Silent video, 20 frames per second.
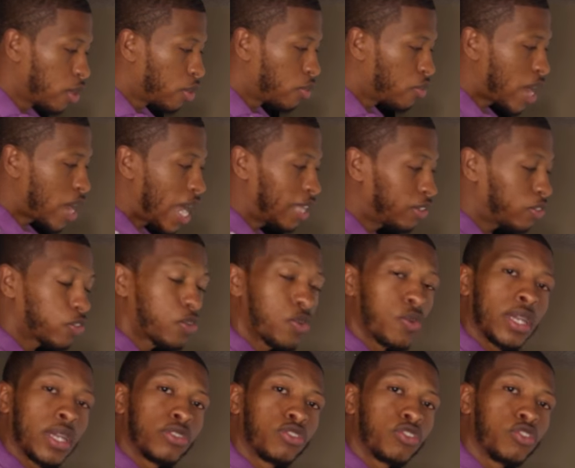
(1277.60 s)
That's
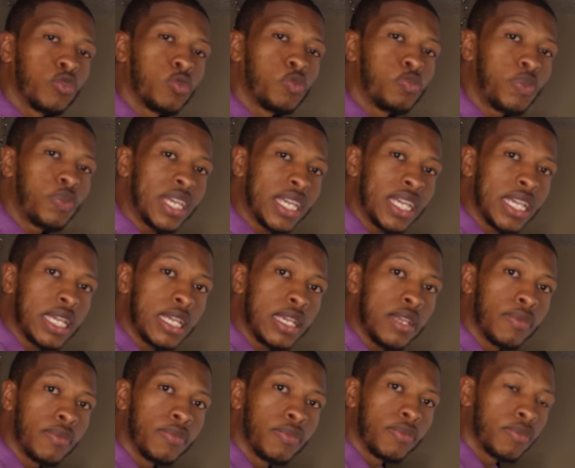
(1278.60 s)
going to
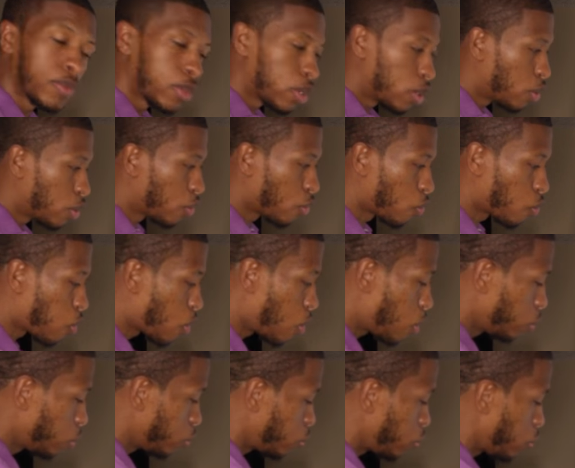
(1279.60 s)
be the
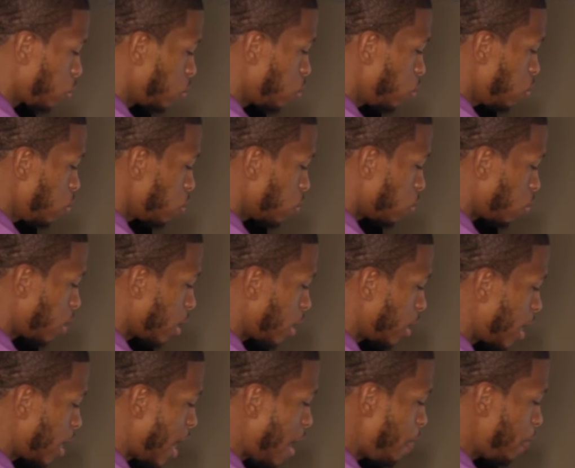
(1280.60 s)
road to
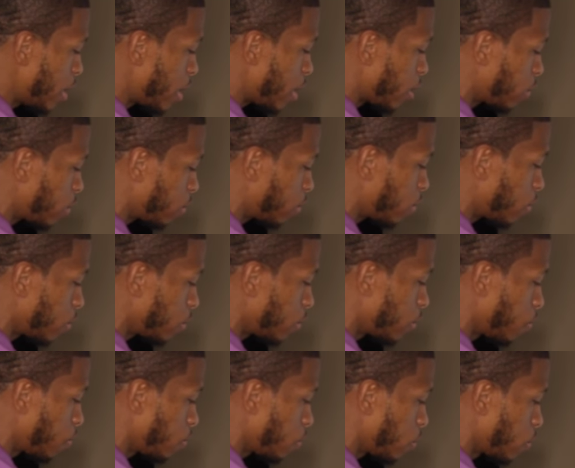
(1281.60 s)
unhappiness,
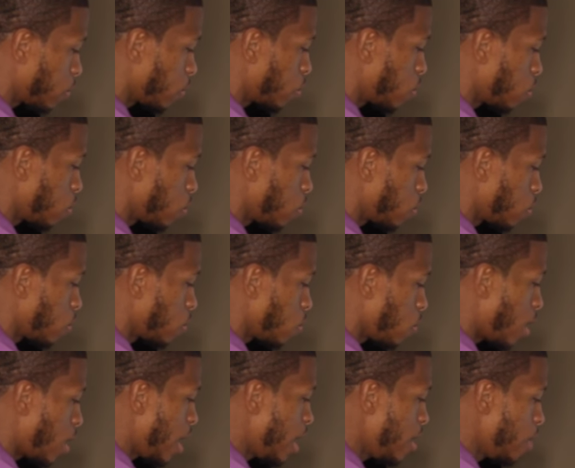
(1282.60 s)

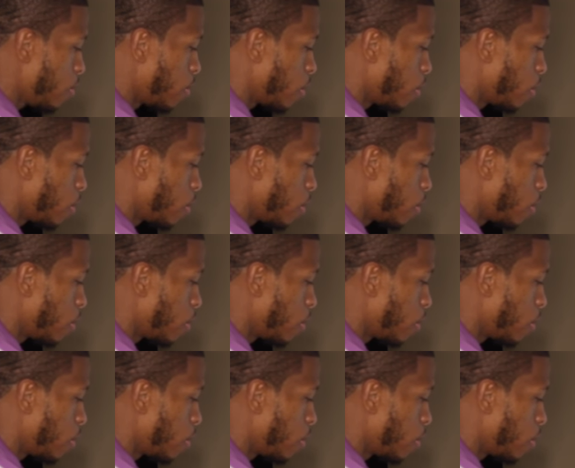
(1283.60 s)
right?